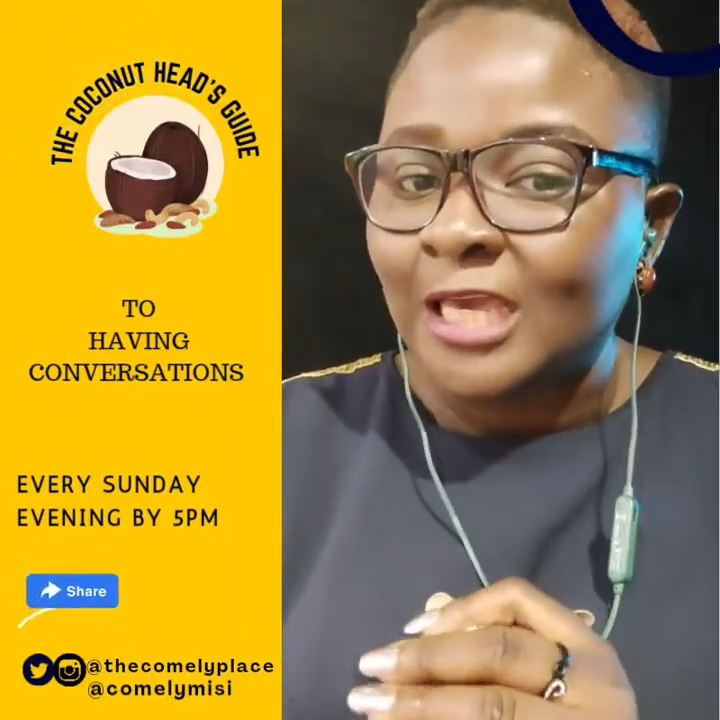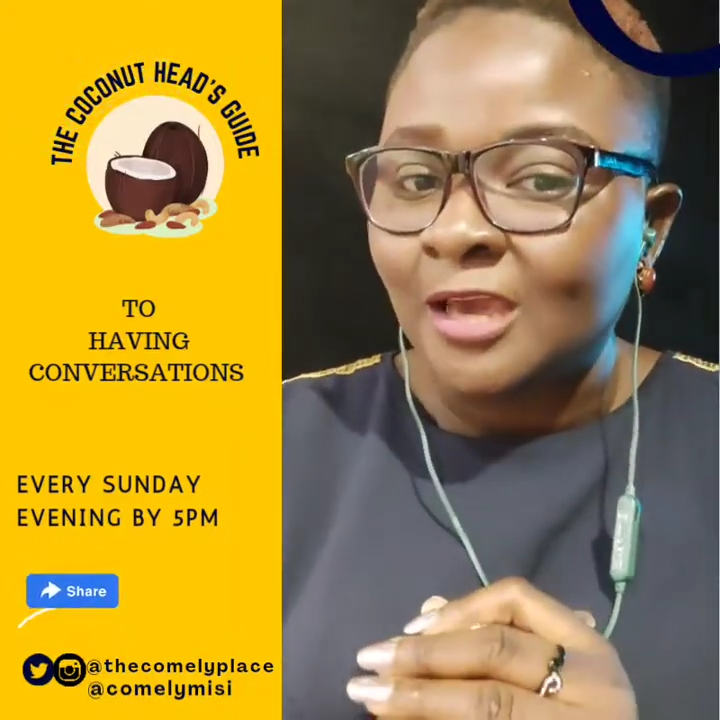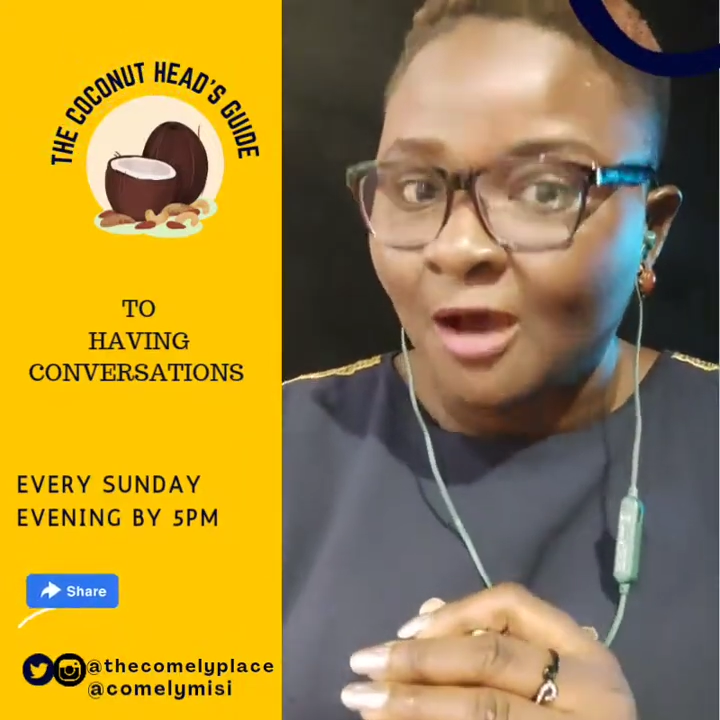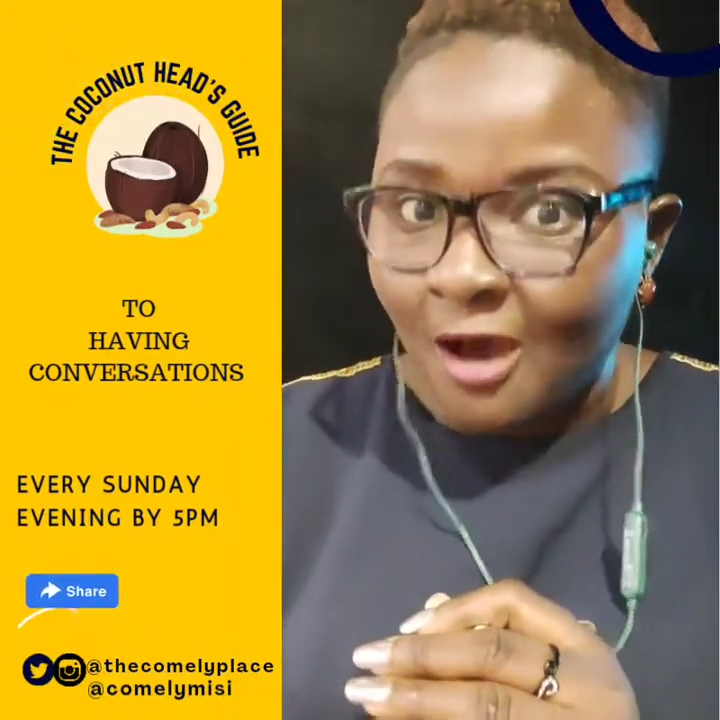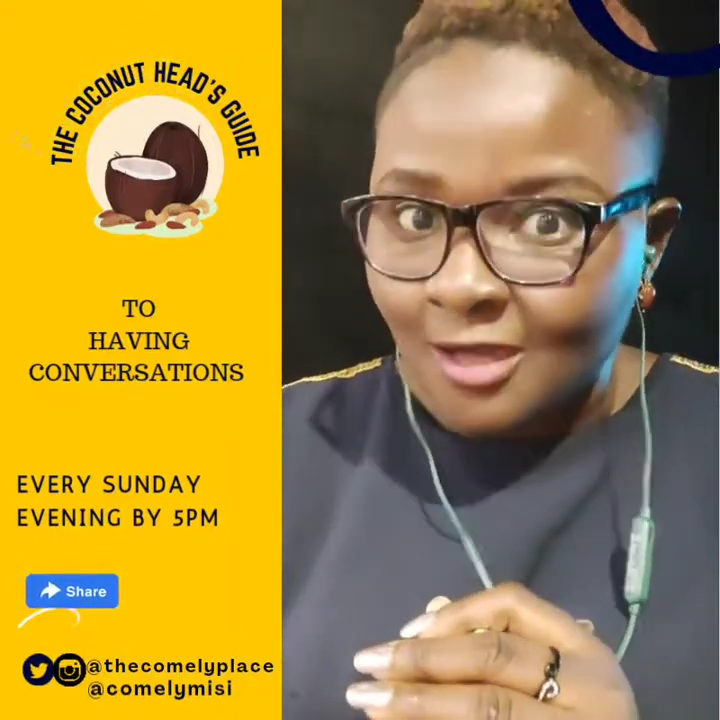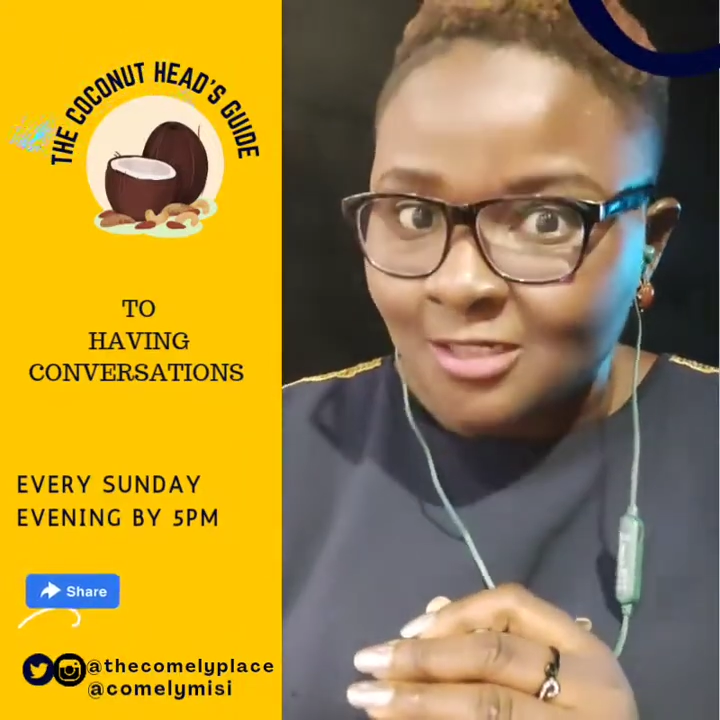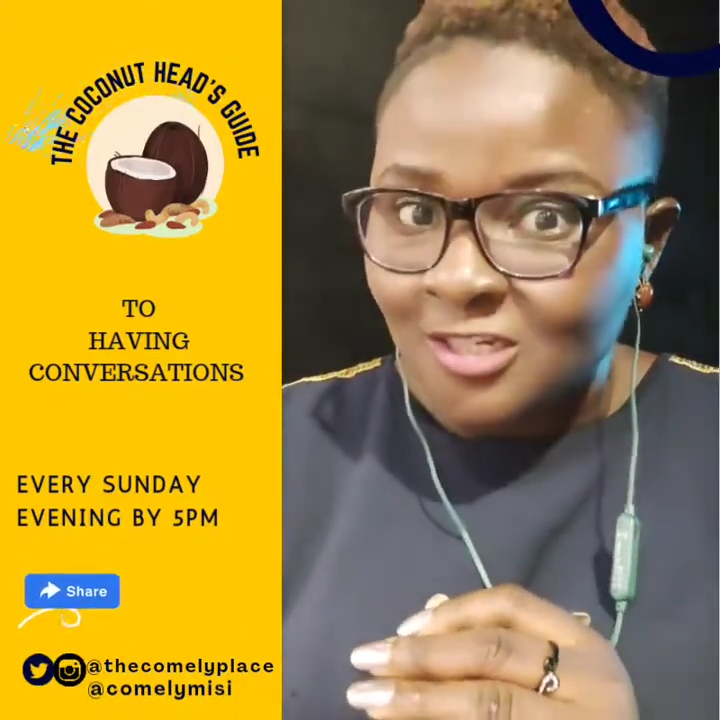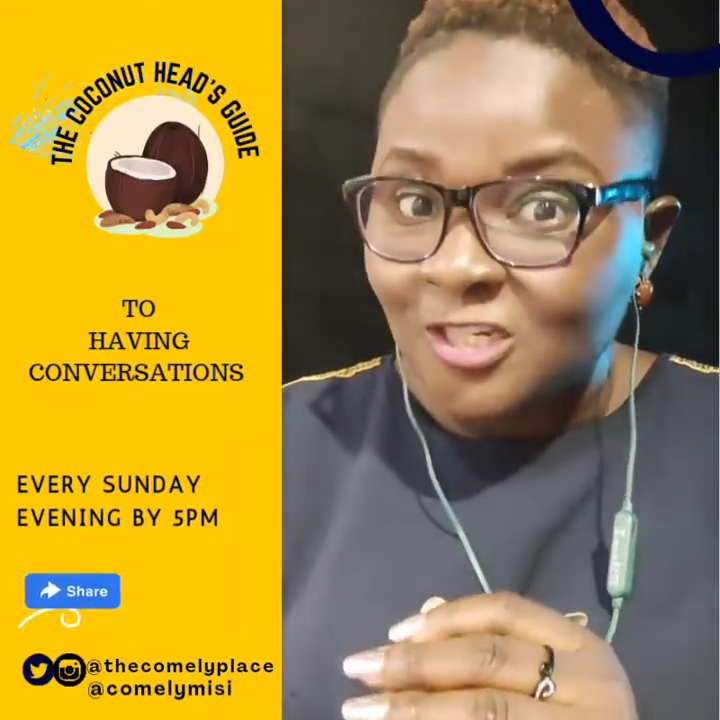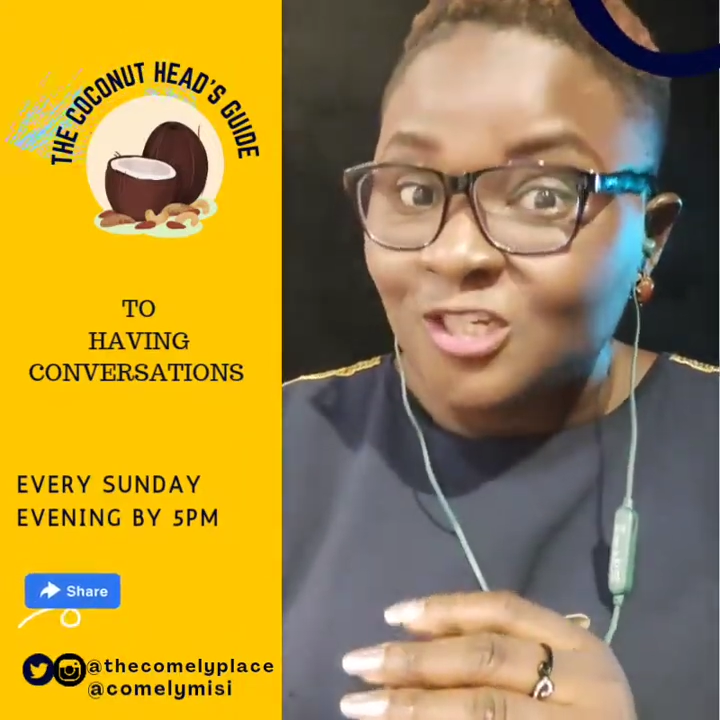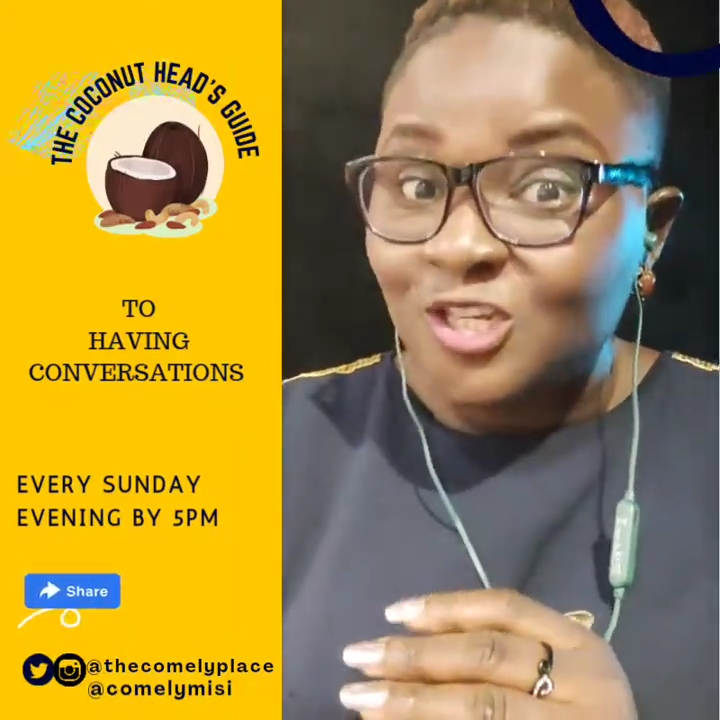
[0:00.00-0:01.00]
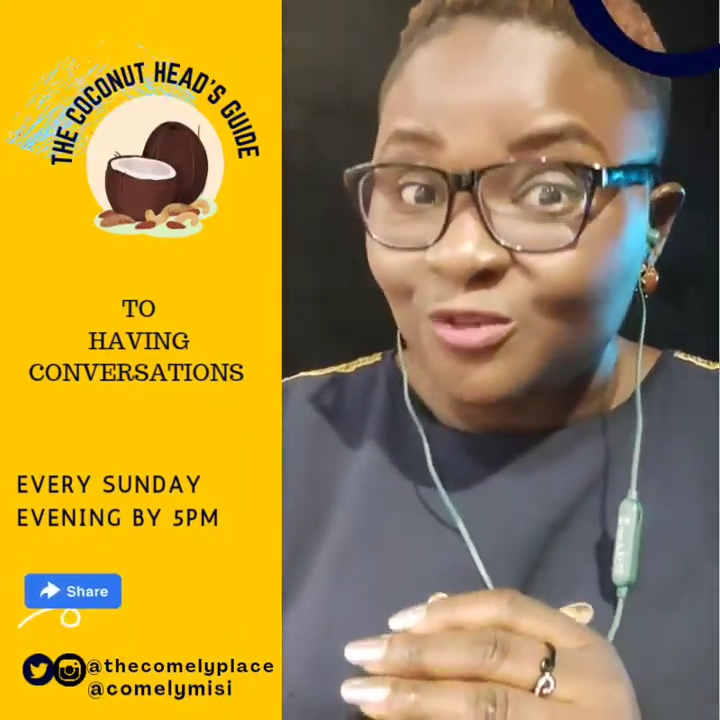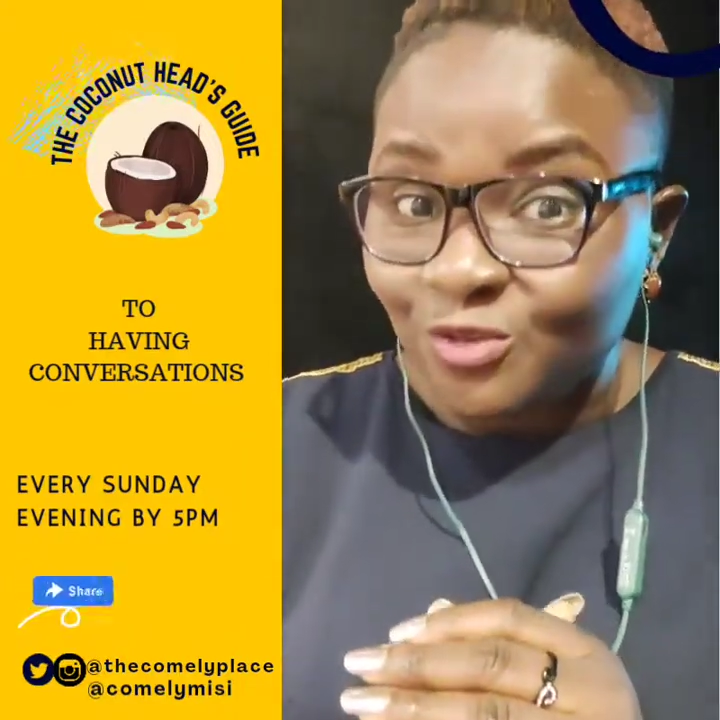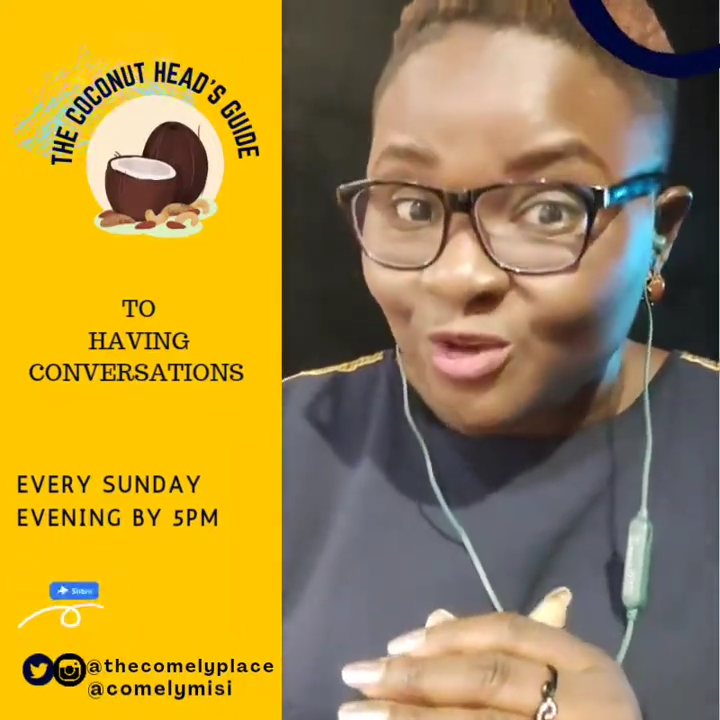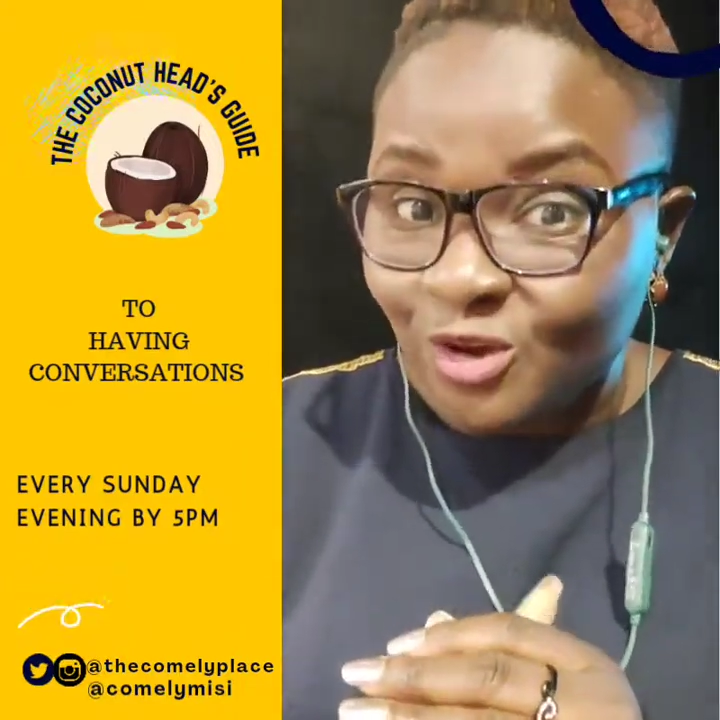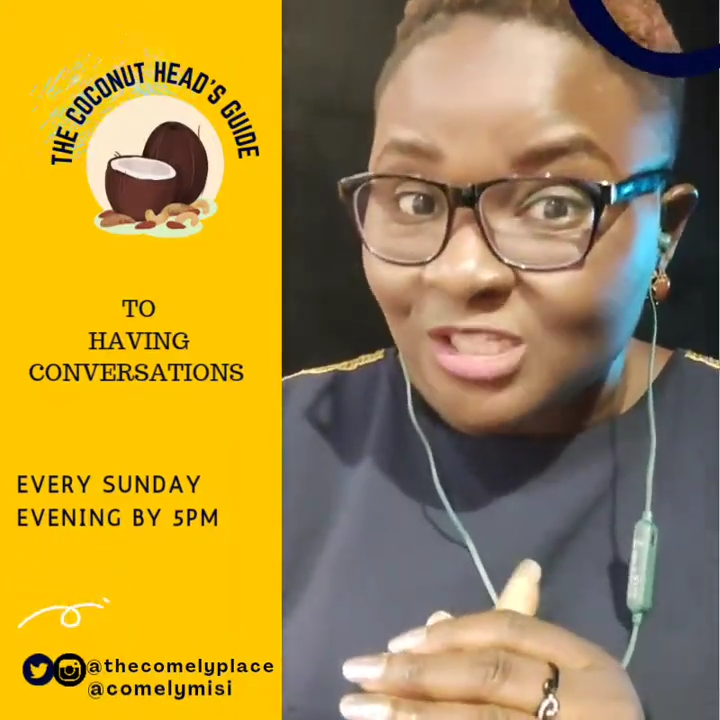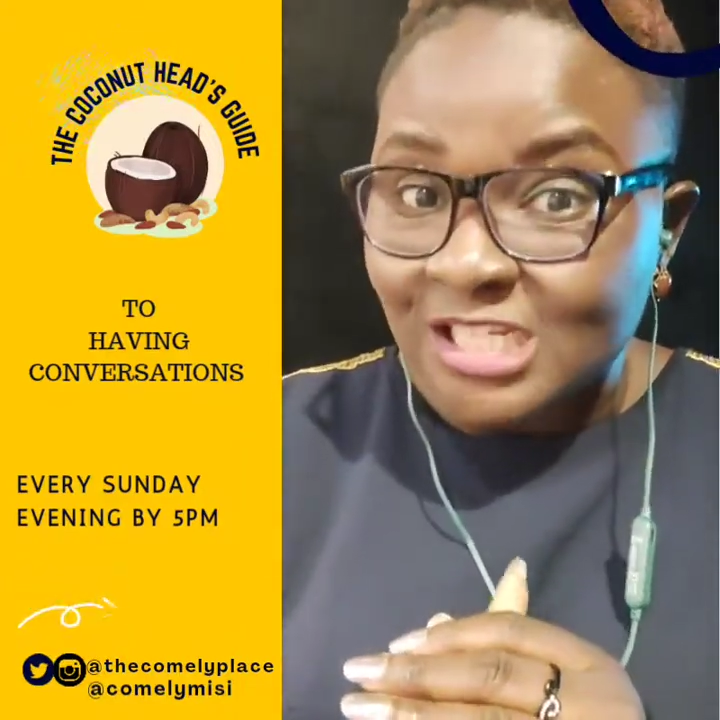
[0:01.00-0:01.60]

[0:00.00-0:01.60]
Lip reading: a hard, difficult,